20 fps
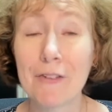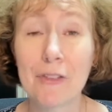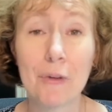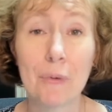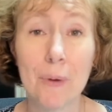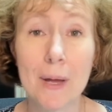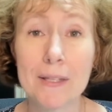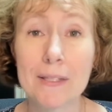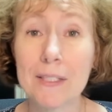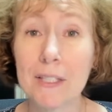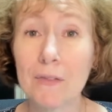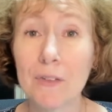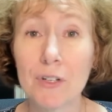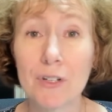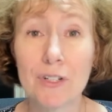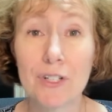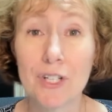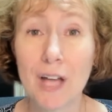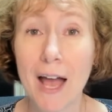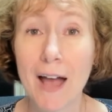for the rest of
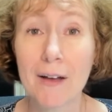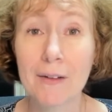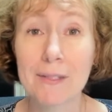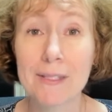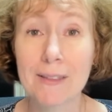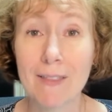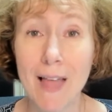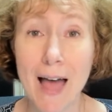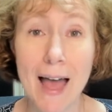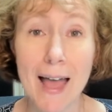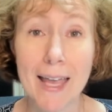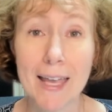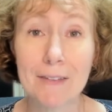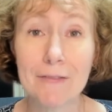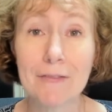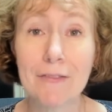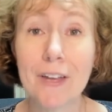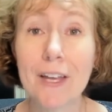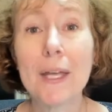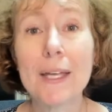your child's
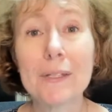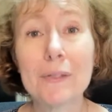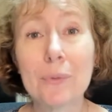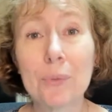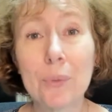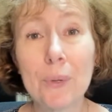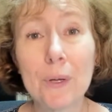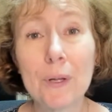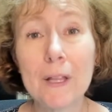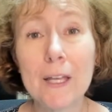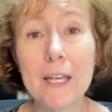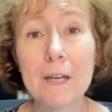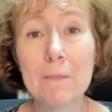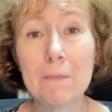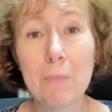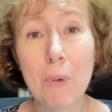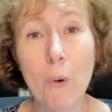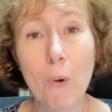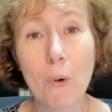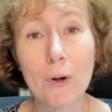life. It's really
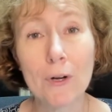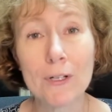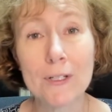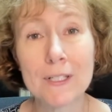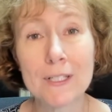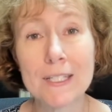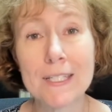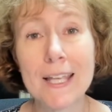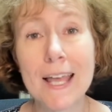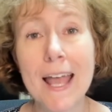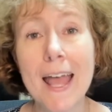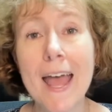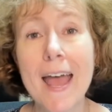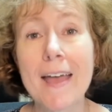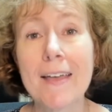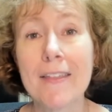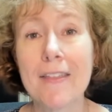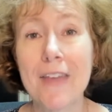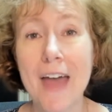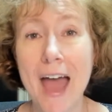important
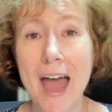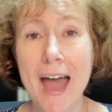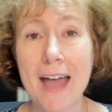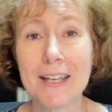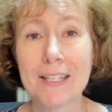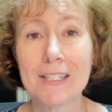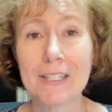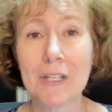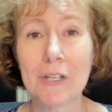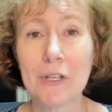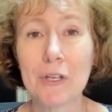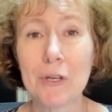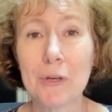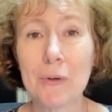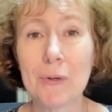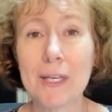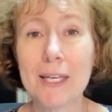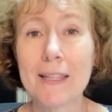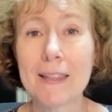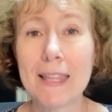that
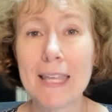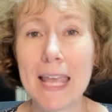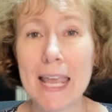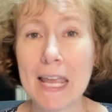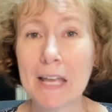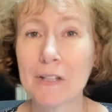you get the